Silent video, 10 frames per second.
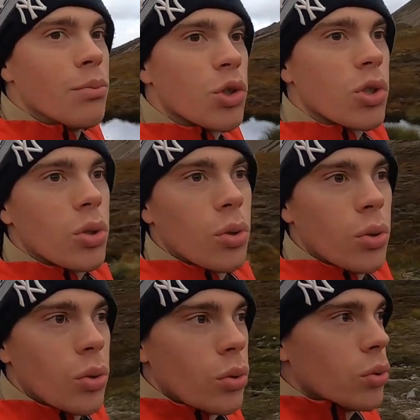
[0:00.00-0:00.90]
So
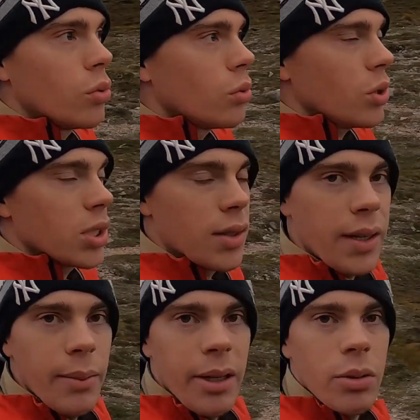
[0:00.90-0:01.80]
what's the
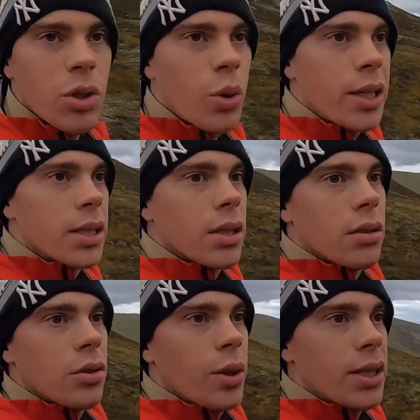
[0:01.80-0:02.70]
time now? It's
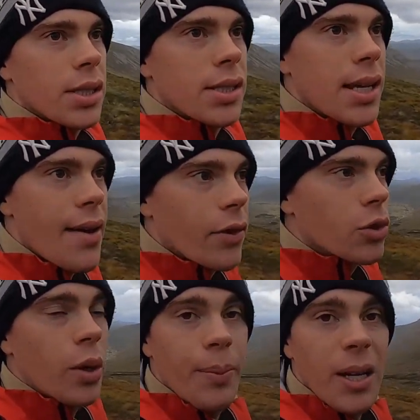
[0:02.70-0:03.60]

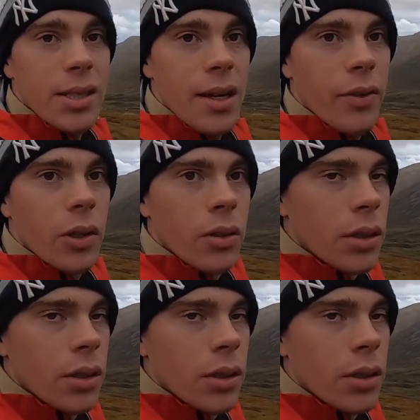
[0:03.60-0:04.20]
20 past 7.